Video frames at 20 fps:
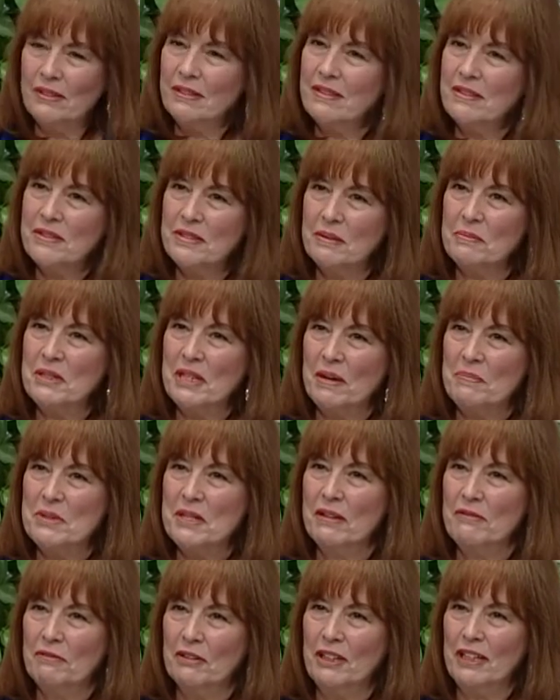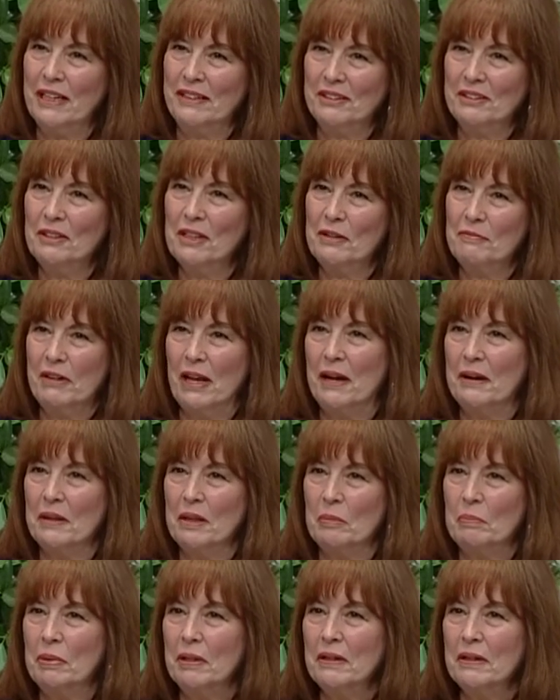sometimes they feel like they're left out of the
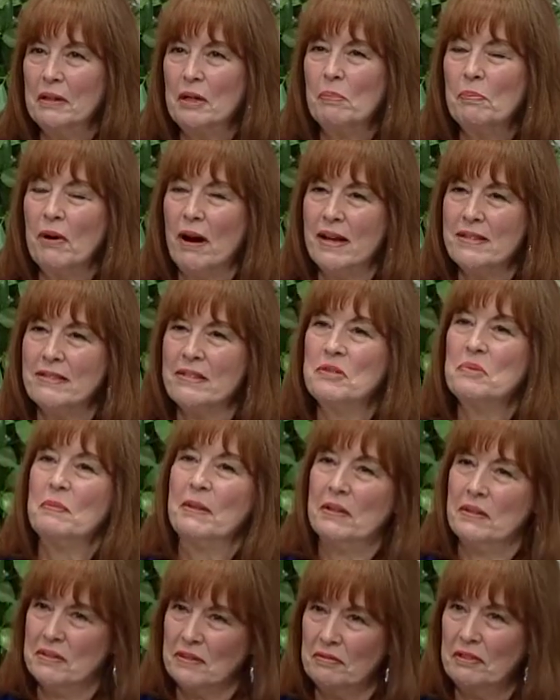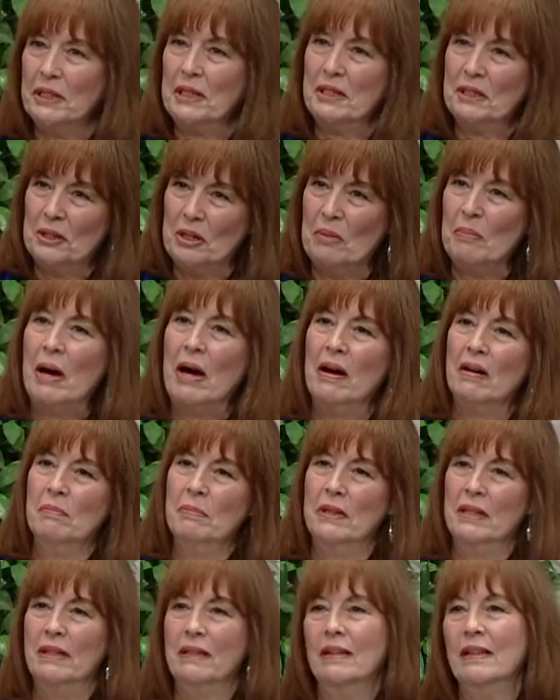political process because of Lincoln and Omaha
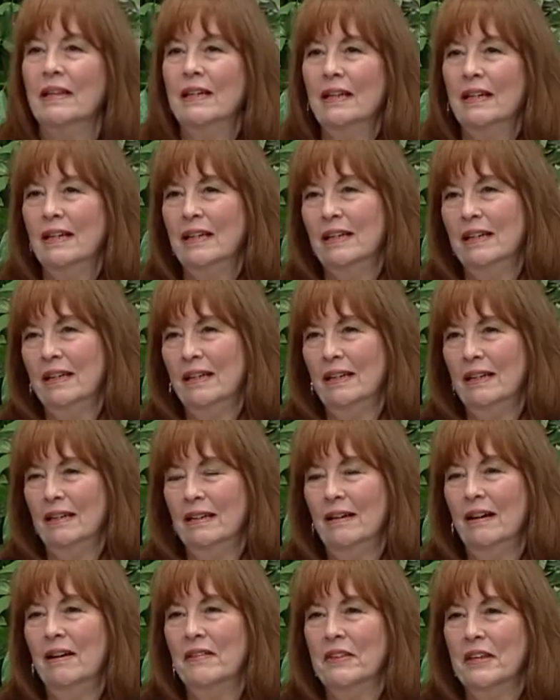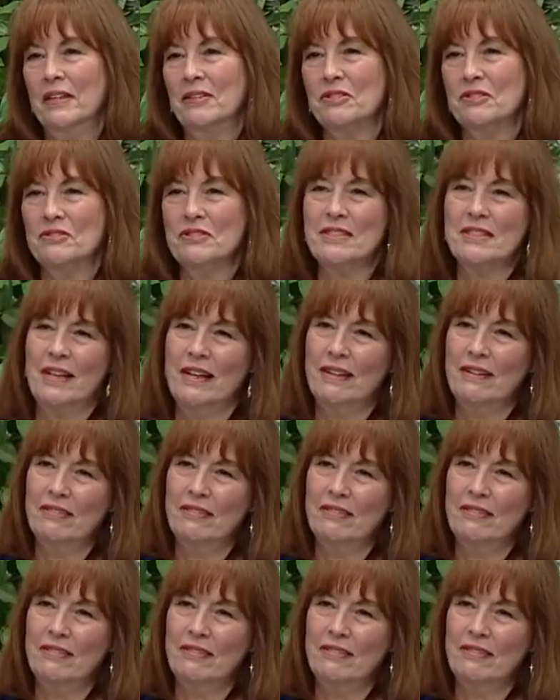being on the eastern side of the